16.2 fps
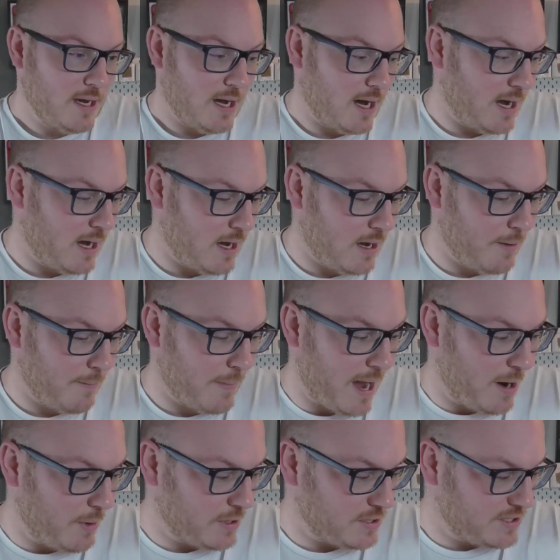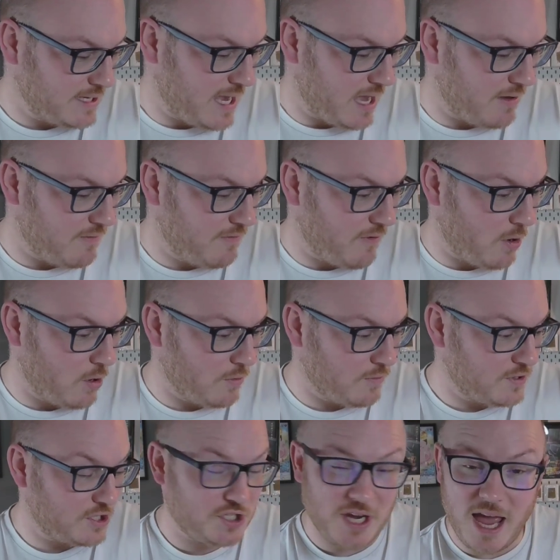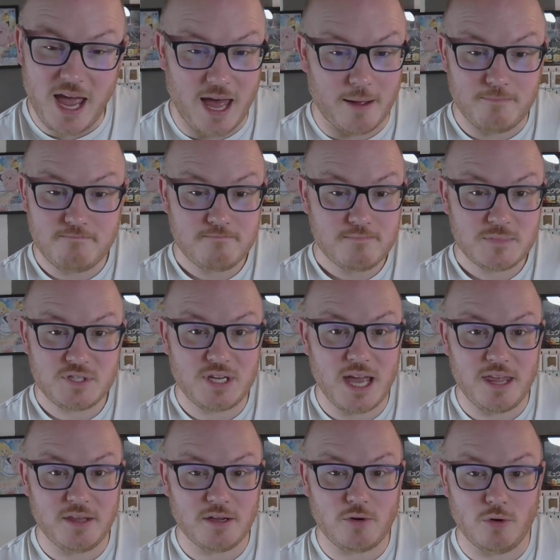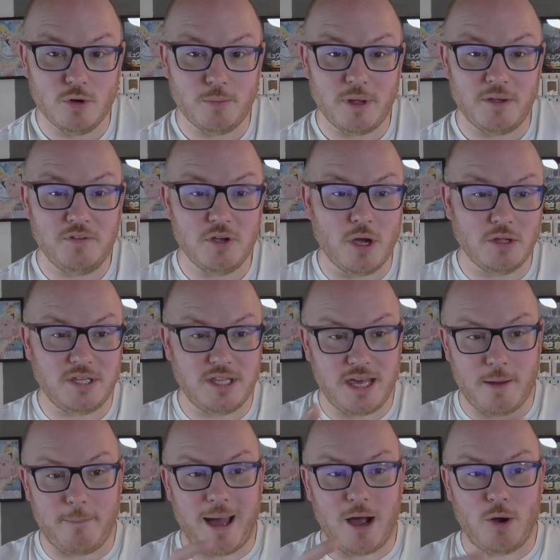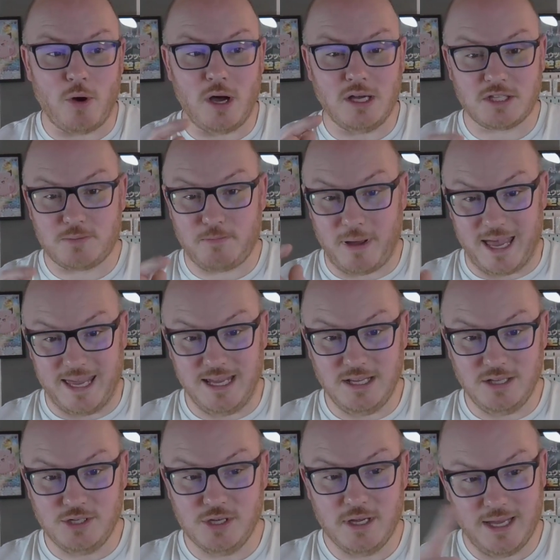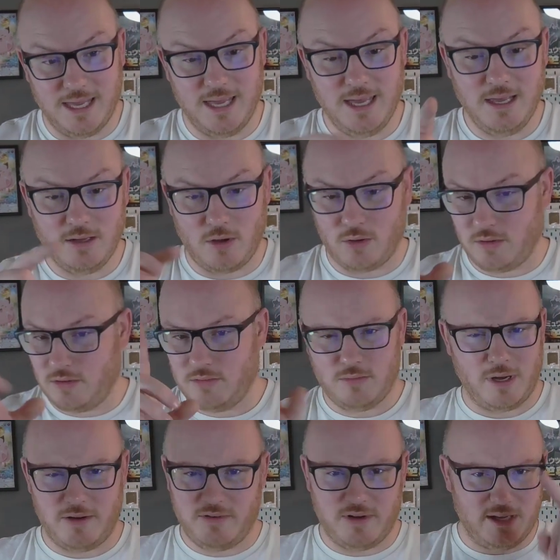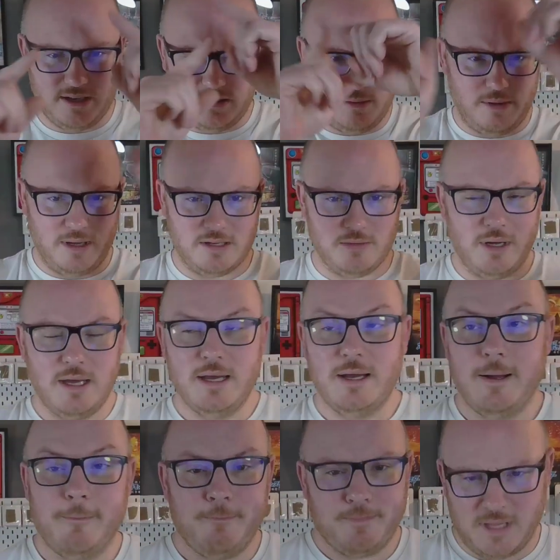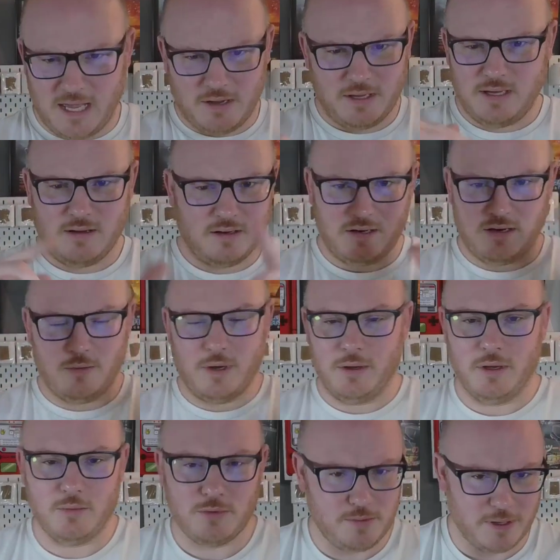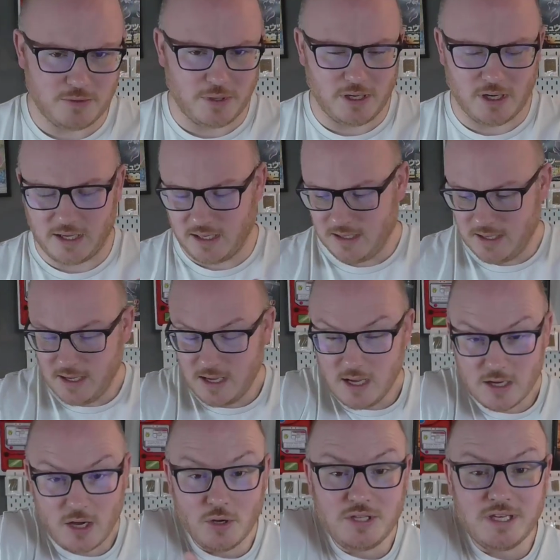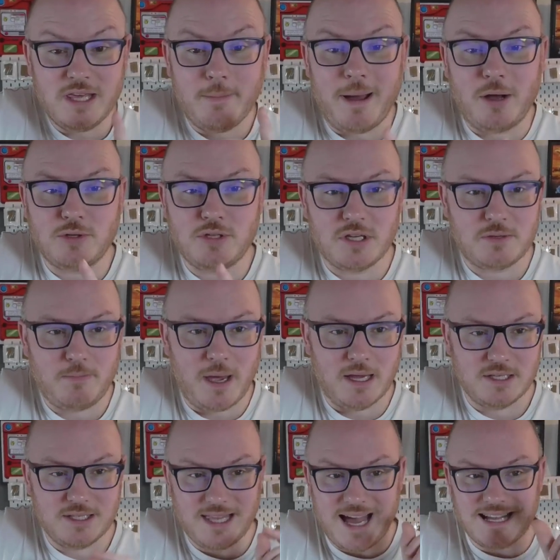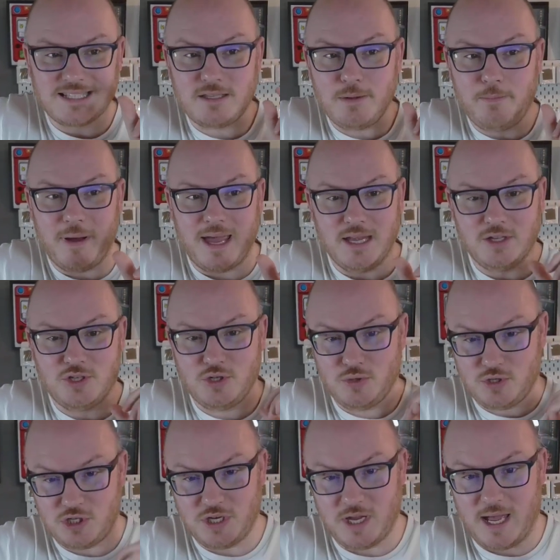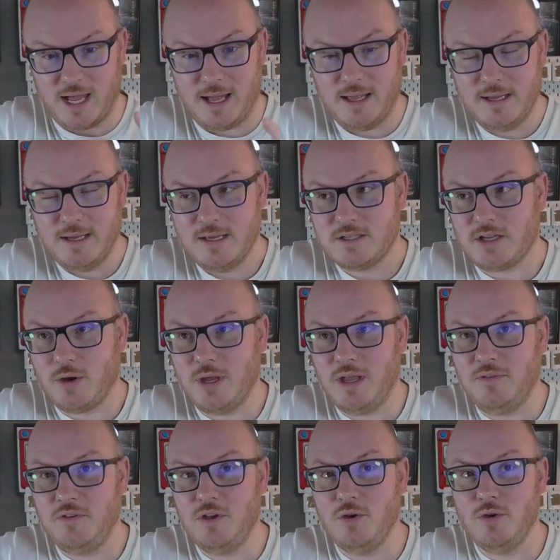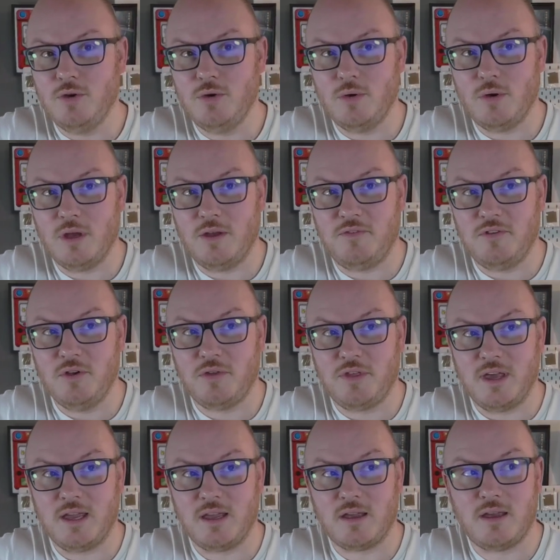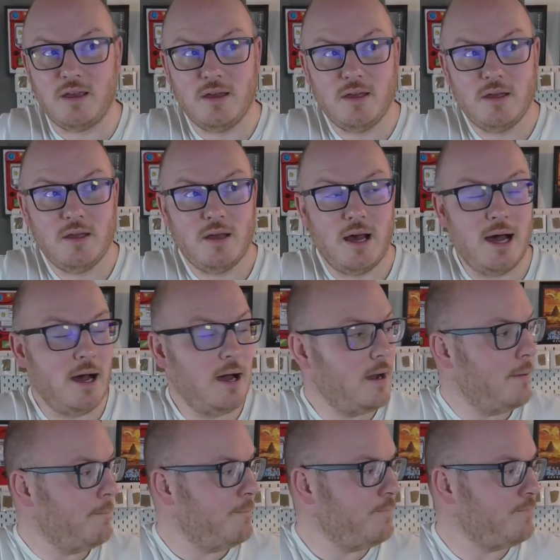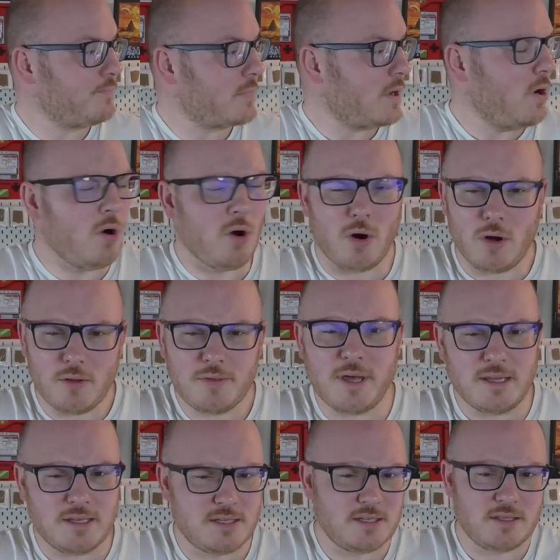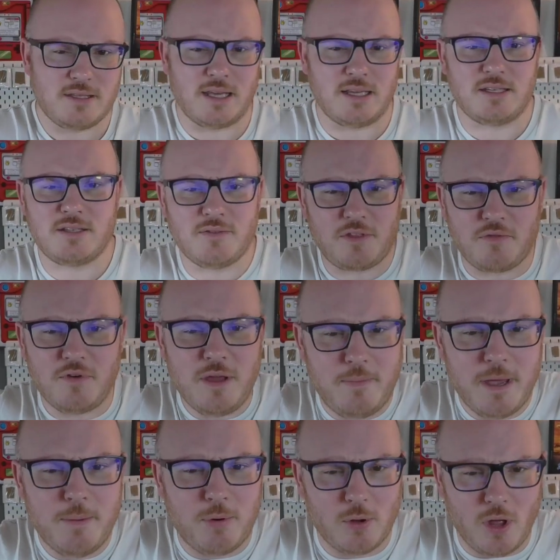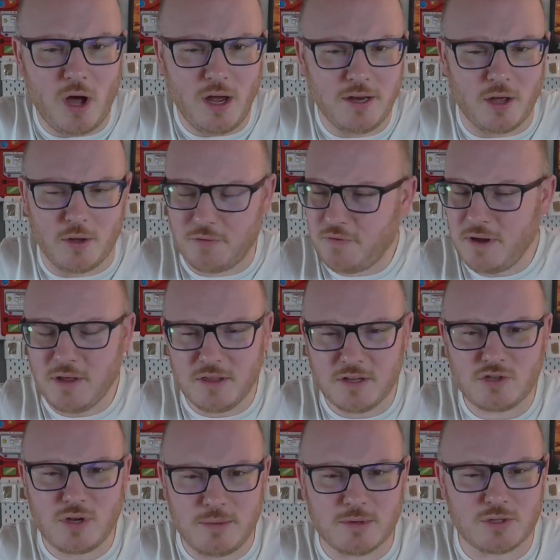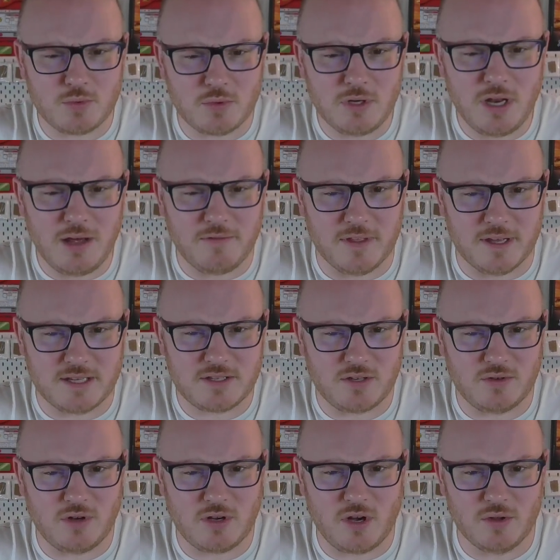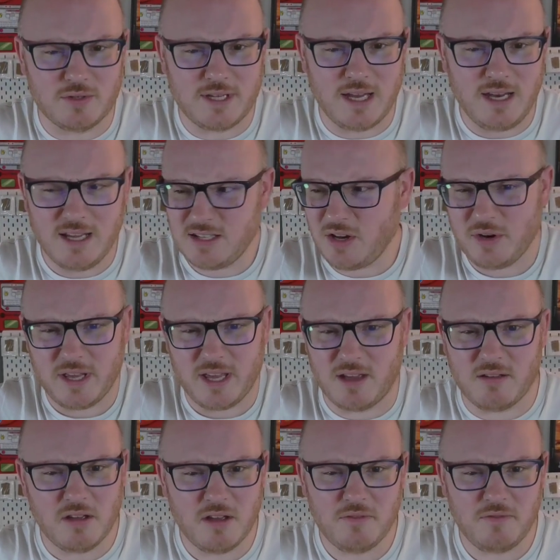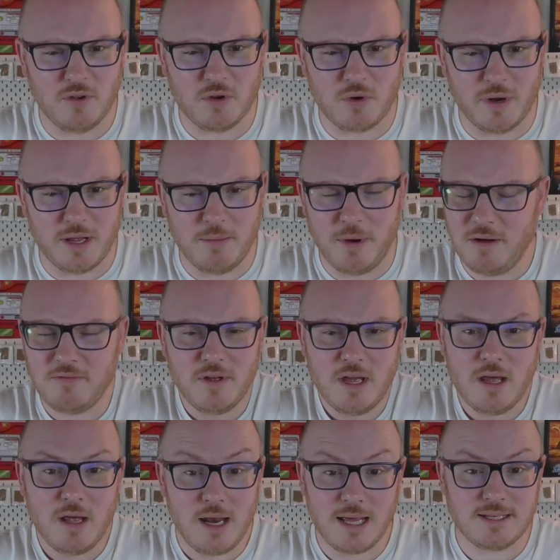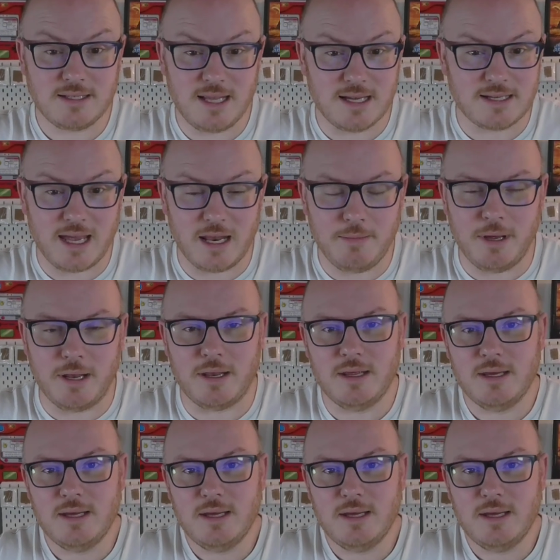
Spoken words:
How else to get involved? Share the group. If you go to the About Us page here on wherever it is, up here somewhere, down here, I don't know where. It depends where you're looking. Go to the About Us page. That's the page you share. So if you think, oh, there's 3 people that I know, 3 other streamers would love this sort of content. It's only a few quid a month. Let's get them in.